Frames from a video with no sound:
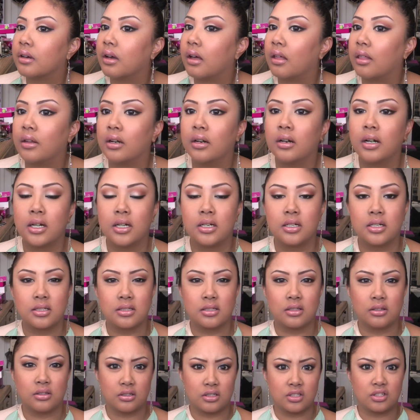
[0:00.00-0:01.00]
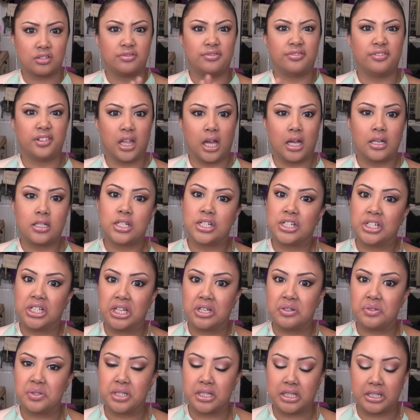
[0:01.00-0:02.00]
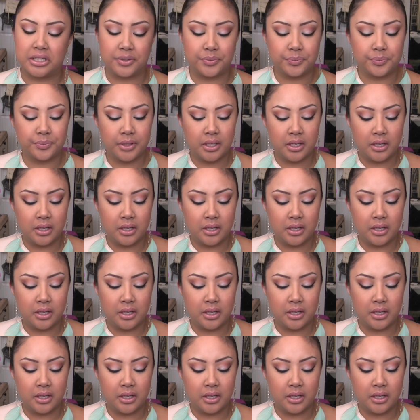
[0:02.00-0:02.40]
color and it doesn't look so flat and ghostly.